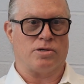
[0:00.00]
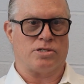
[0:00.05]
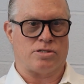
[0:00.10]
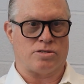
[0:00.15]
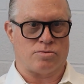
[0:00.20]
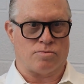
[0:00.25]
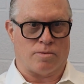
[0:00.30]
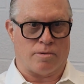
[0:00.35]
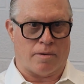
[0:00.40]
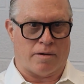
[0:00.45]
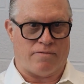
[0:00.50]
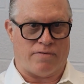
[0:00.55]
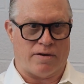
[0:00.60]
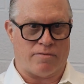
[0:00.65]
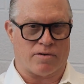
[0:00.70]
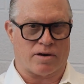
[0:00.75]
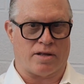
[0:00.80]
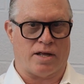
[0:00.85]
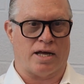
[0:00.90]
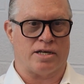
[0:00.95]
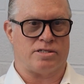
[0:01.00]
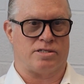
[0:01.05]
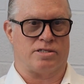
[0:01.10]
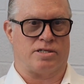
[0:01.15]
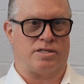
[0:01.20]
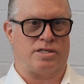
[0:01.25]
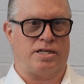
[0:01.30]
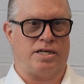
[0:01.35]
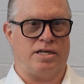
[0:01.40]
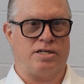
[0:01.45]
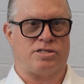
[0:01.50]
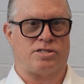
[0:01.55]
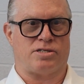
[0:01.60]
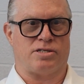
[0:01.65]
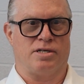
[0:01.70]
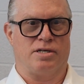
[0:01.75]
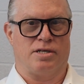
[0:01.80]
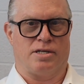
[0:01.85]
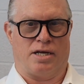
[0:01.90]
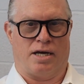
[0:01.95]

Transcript: which is one of my favorite classes to teach.